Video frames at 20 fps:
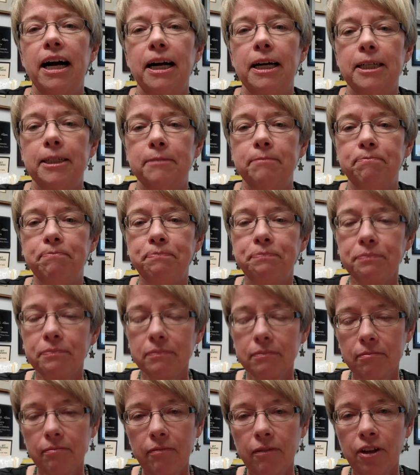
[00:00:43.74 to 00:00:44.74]

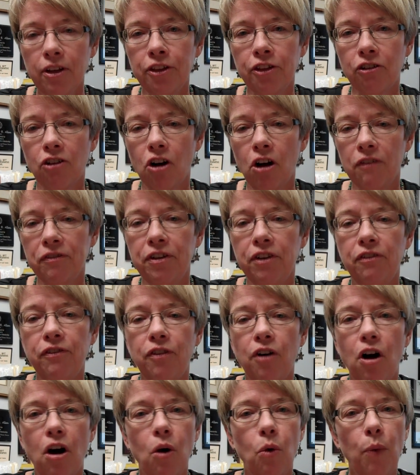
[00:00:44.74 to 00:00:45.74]
they're often
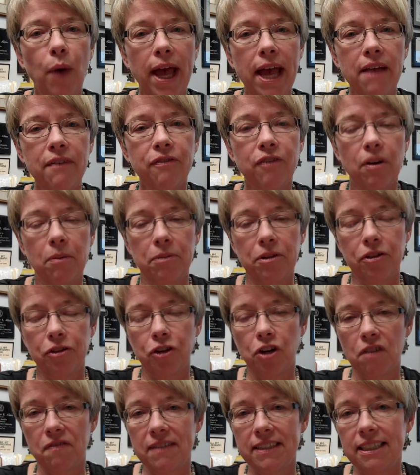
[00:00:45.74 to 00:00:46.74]
far away from the
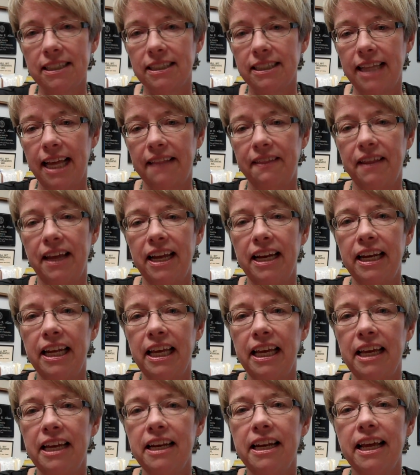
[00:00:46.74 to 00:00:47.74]
services that they
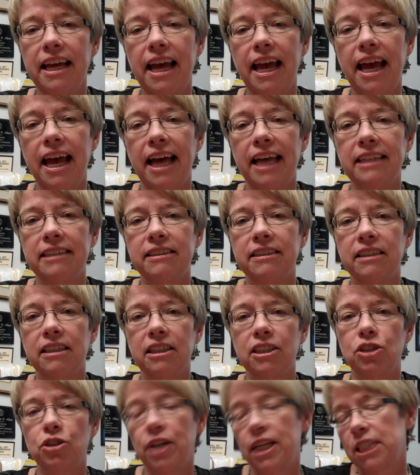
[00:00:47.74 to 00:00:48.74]
need, and
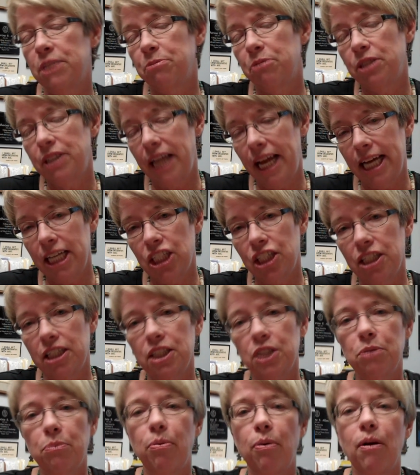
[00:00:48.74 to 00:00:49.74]
transportation
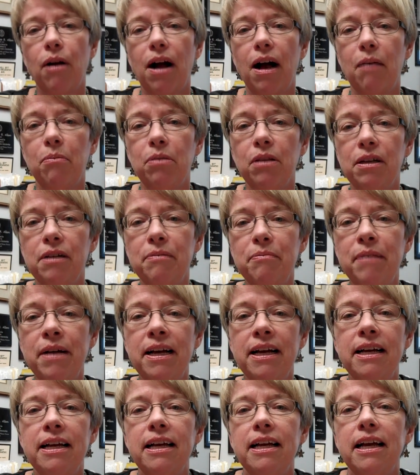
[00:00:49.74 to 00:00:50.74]
is a problem,
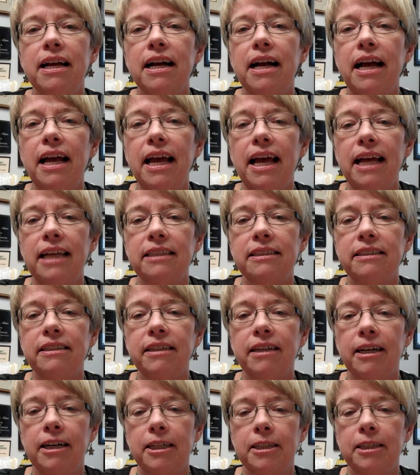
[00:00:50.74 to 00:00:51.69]
and